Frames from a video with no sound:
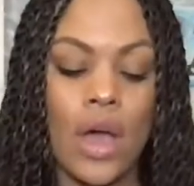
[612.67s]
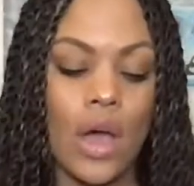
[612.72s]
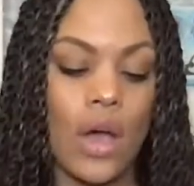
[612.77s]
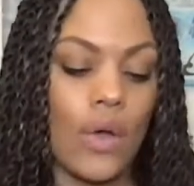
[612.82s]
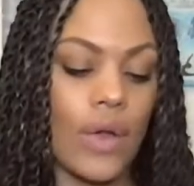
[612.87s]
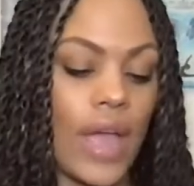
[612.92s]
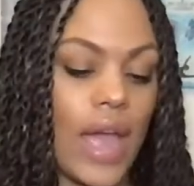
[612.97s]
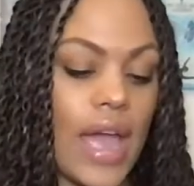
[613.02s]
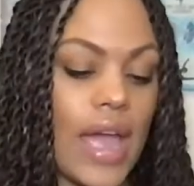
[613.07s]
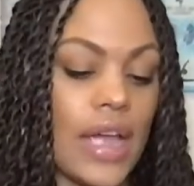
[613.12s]

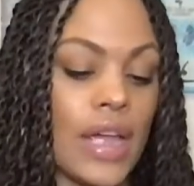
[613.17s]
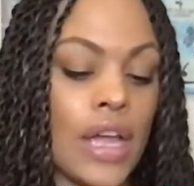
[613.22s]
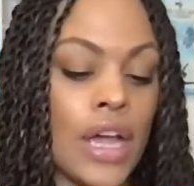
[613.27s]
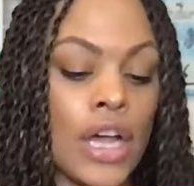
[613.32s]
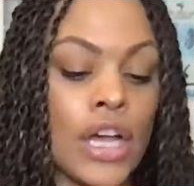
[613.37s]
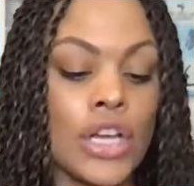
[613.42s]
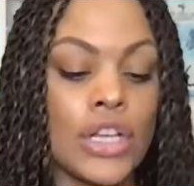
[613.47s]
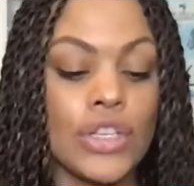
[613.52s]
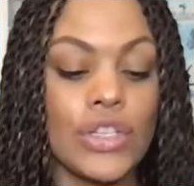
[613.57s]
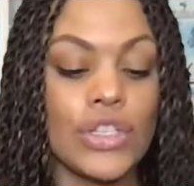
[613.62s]
Okay.
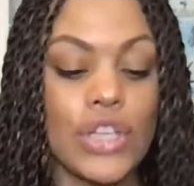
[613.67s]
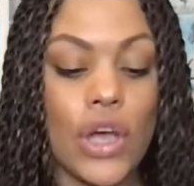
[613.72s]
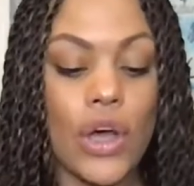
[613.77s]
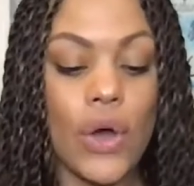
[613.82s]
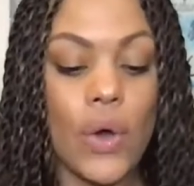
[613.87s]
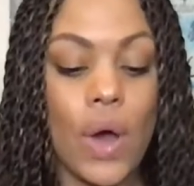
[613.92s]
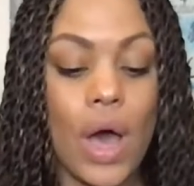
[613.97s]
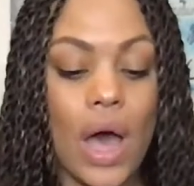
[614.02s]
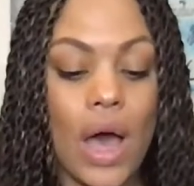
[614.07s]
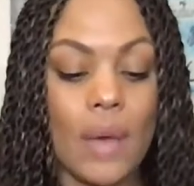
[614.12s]

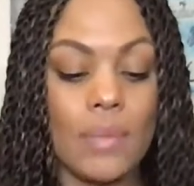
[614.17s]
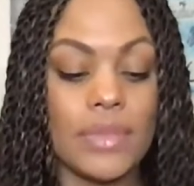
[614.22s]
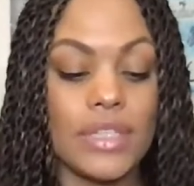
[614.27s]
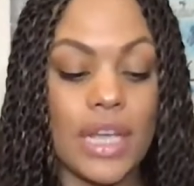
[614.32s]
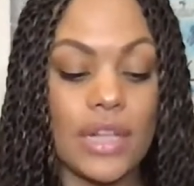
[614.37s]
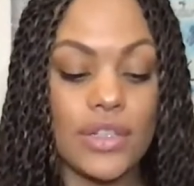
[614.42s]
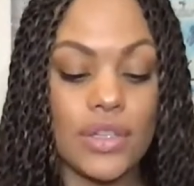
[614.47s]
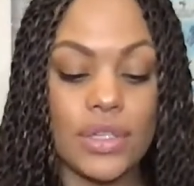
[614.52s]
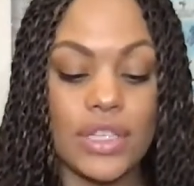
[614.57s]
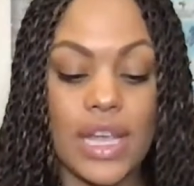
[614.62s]
So
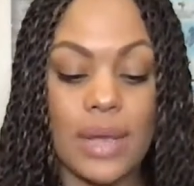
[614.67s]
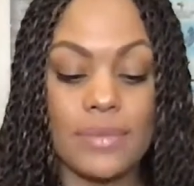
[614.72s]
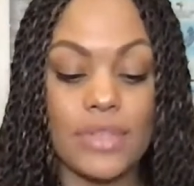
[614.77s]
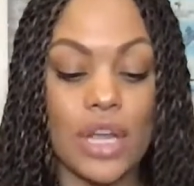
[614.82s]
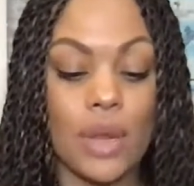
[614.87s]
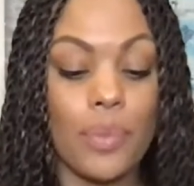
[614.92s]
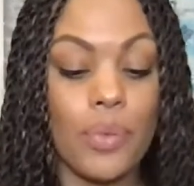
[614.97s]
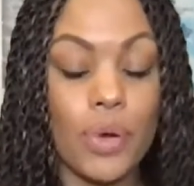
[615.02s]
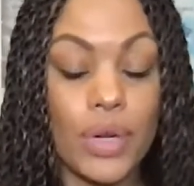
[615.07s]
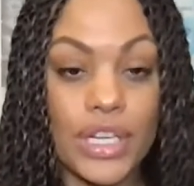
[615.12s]
dental dams
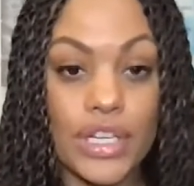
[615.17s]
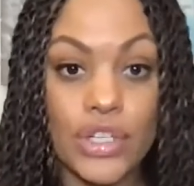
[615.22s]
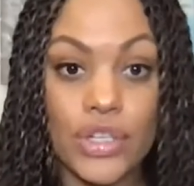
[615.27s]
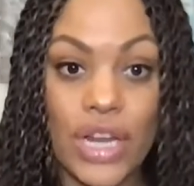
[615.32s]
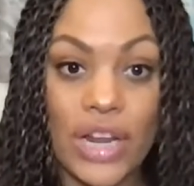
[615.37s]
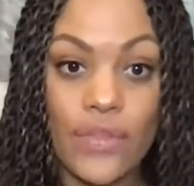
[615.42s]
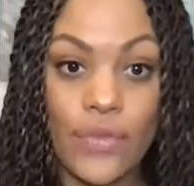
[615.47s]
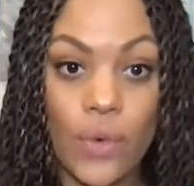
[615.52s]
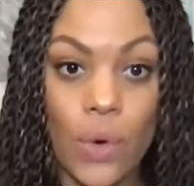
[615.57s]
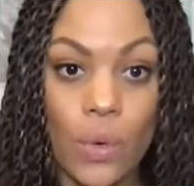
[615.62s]
are pretty
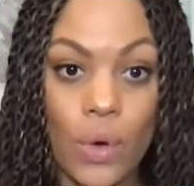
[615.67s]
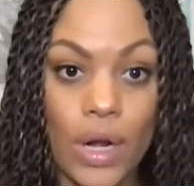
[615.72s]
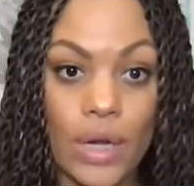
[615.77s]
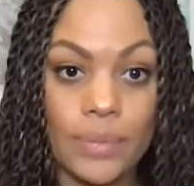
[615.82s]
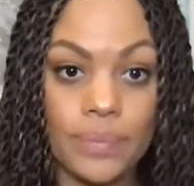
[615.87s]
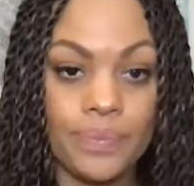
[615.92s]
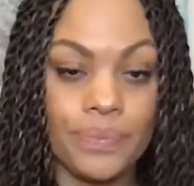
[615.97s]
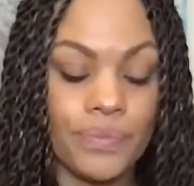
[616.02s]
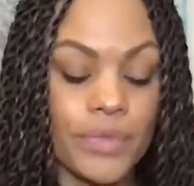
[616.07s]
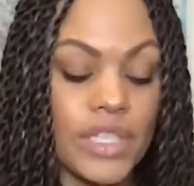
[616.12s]

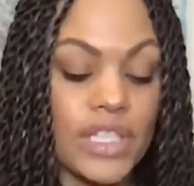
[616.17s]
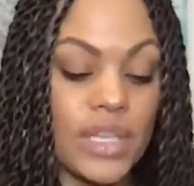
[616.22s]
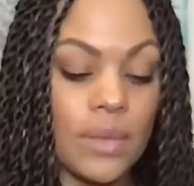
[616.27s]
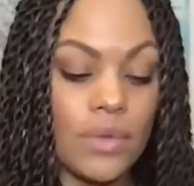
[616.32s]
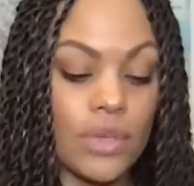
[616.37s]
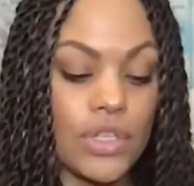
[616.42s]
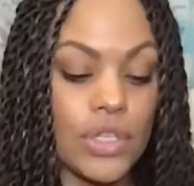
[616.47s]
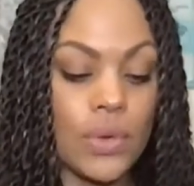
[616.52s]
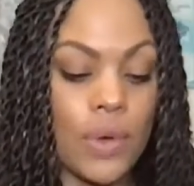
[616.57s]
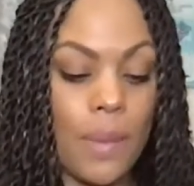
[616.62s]
straightforward,
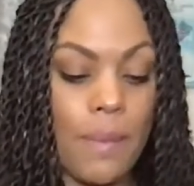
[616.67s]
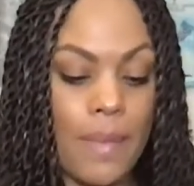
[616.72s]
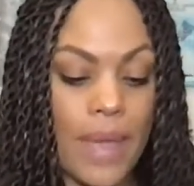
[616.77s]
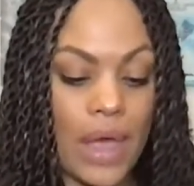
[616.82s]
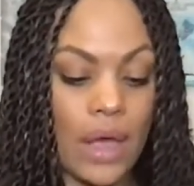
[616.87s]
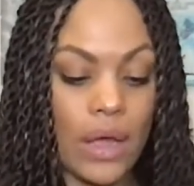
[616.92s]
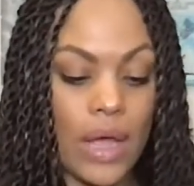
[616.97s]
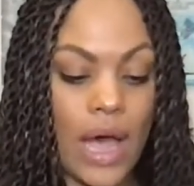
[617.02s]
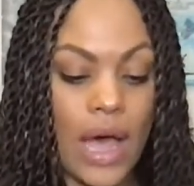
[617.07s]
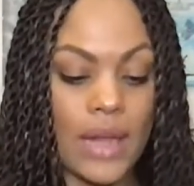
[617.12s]
similar to a
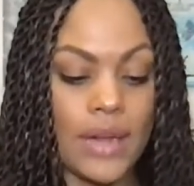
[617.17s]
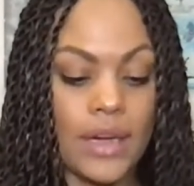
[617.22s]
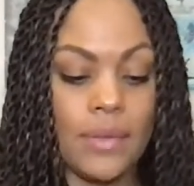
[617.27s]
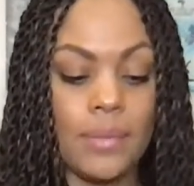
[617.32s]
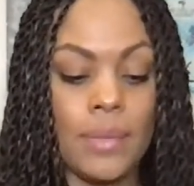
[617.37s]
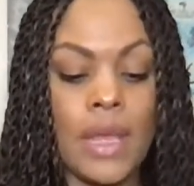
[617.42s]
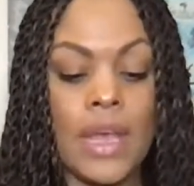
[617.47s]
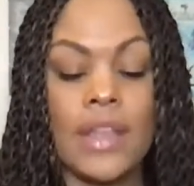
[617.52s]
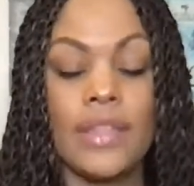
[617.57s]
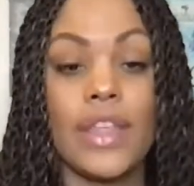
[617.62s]
male
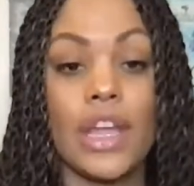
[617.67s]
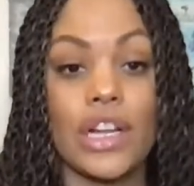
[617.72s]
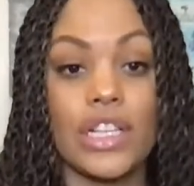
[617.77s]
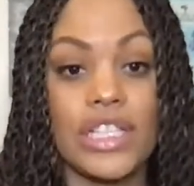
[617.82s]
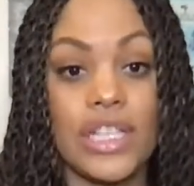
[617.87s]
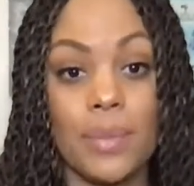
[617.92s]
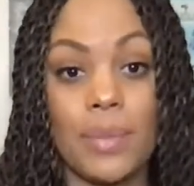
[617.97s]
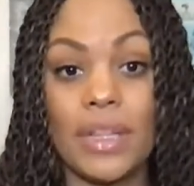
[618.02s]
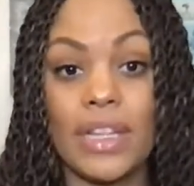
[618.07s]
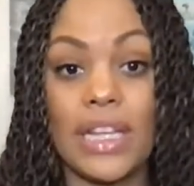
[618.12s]
condom. They're
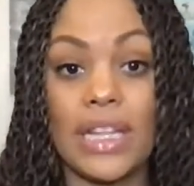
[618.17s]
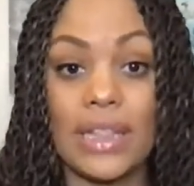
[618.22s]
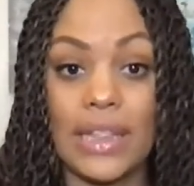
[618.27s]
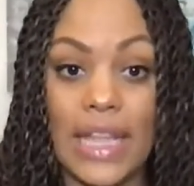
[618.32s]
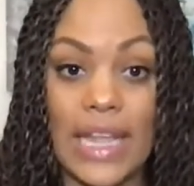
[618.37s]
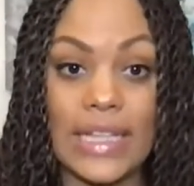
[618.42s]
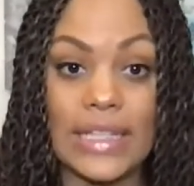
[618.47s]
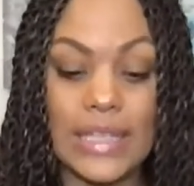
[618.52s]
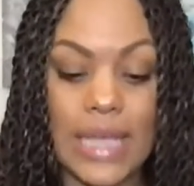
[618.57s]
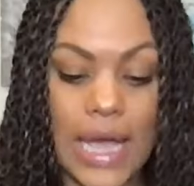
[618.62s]
typically a
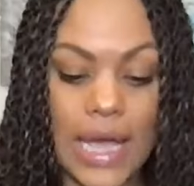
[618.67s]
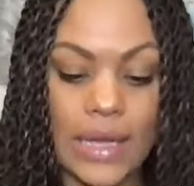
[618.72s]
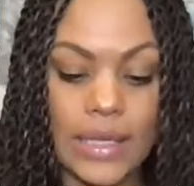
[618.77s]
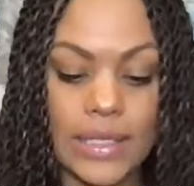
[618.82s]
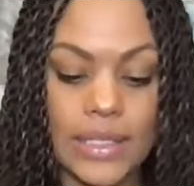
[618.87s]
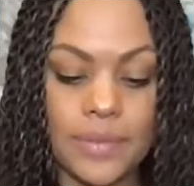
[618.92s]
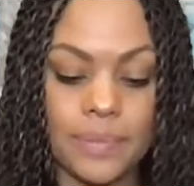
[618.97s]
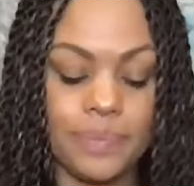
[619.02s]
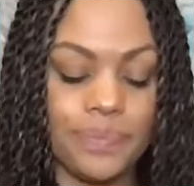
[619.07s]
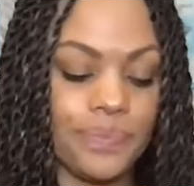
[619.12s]
latex,
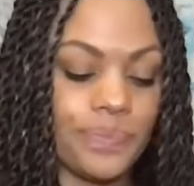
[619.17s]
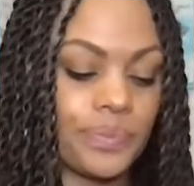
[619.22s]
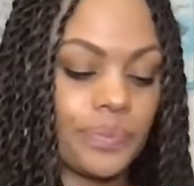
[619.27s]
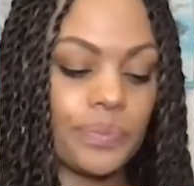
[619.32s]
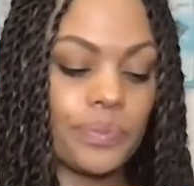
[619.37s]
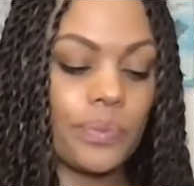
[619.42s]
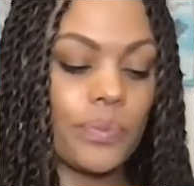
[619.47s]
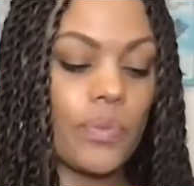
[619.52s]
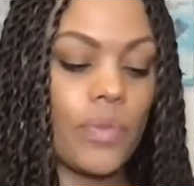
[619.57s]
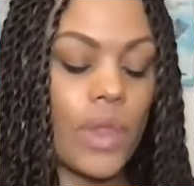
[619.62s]

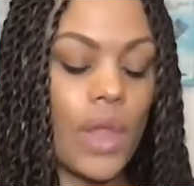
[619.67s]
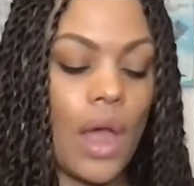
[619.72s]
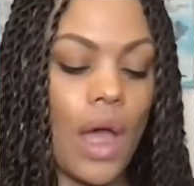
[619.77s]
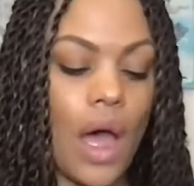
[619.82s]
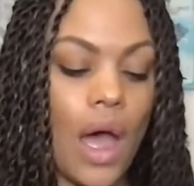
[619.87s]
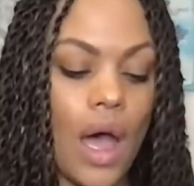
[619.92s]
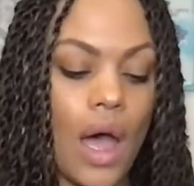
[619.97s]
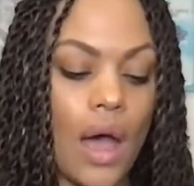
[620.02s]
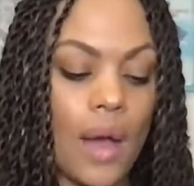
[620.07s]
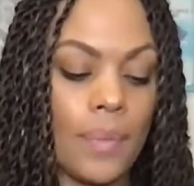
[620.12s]

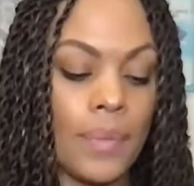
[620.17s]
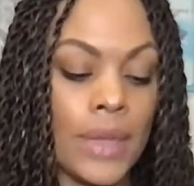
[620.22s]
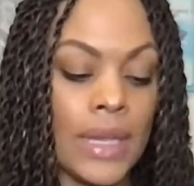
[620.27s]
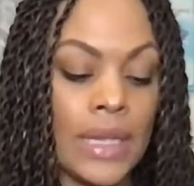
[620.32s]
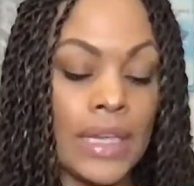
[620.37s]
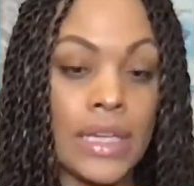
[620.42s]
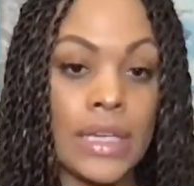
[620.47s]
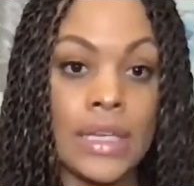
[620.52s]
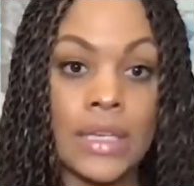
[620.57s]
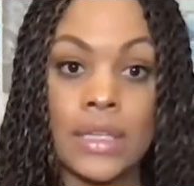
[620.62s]

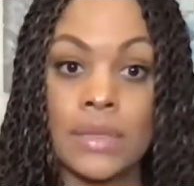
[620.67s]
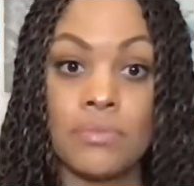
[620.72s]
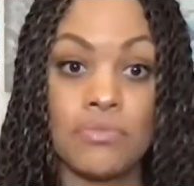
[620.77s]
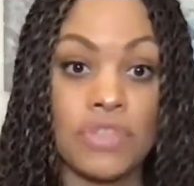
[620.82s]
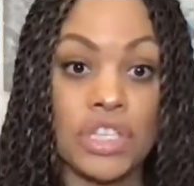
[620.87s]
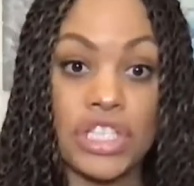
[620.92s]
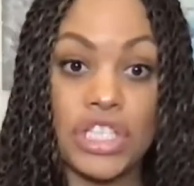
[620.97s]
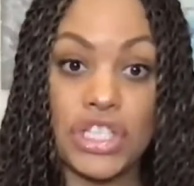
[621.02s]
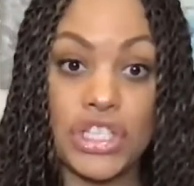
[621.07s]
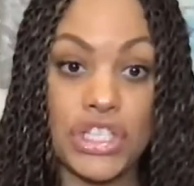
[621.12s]

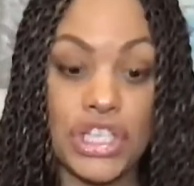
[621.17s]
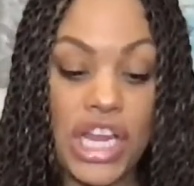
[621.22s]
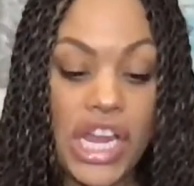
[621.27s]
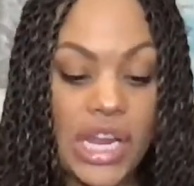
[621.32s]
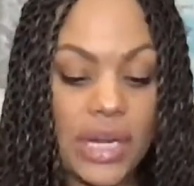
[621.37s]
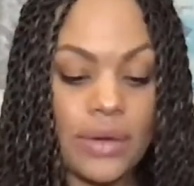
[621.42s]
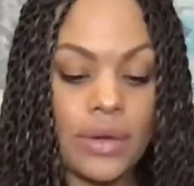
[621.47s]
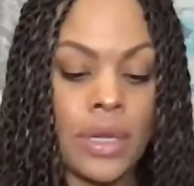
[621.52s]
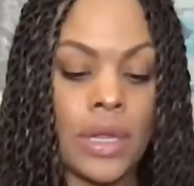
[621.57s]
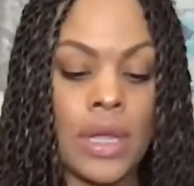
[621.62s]
just a
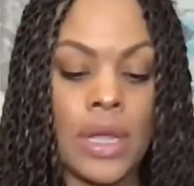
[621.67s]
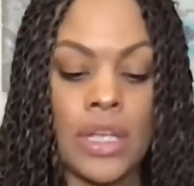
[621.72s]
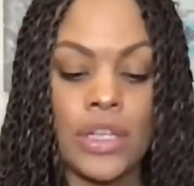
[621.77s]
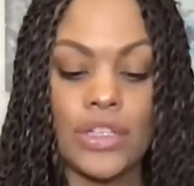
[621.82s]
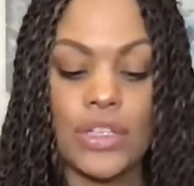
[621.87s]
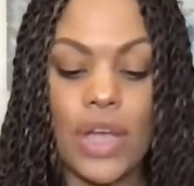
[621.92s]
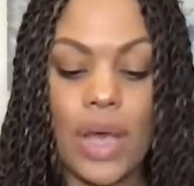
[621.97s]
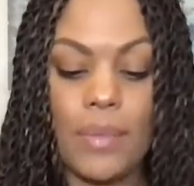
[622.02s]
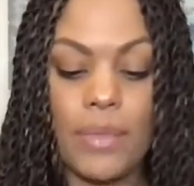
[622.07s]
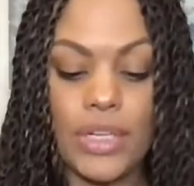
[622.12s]
sheet.
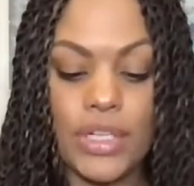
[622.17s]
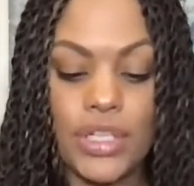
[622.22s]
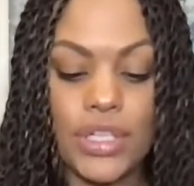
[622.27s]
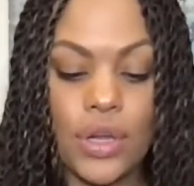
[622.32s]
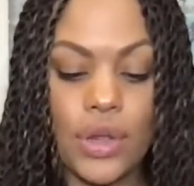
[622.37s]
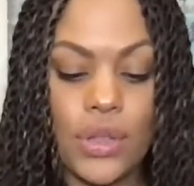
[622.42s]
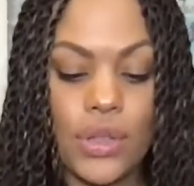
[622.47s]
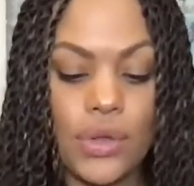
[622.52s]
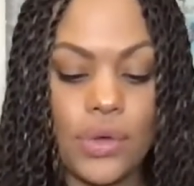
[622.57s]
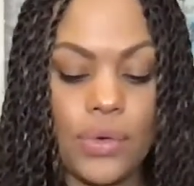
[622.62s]
So I'm going to show
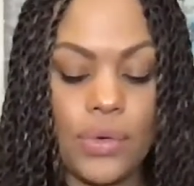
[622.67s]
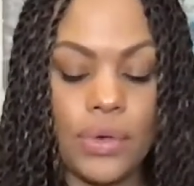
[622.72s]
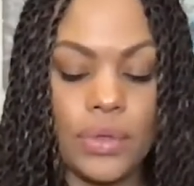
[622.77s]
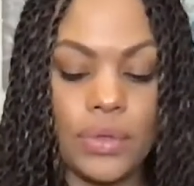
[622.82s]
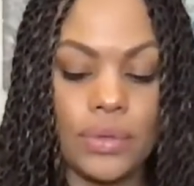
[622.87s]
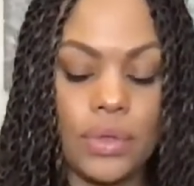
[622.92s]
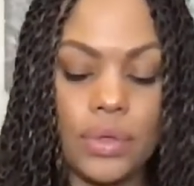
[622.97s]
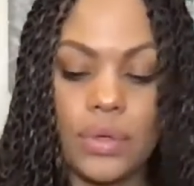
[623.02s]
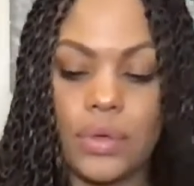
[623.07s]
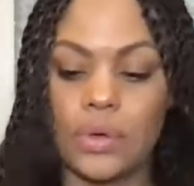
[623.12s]
you.
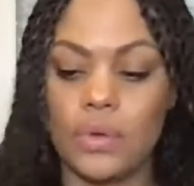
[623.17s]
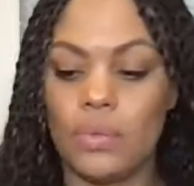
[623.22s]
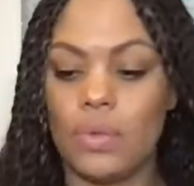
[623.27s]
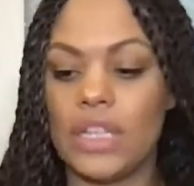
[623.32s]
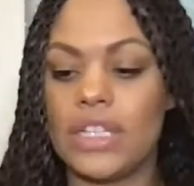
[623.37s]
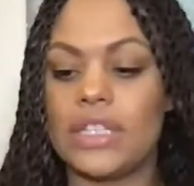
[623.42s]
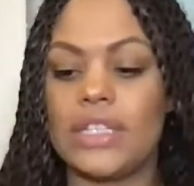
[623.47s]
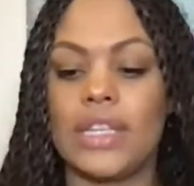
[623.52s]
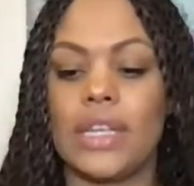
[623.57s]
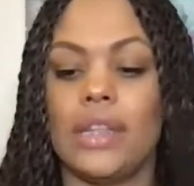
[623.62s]
Well,
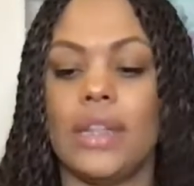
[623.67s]
let's see.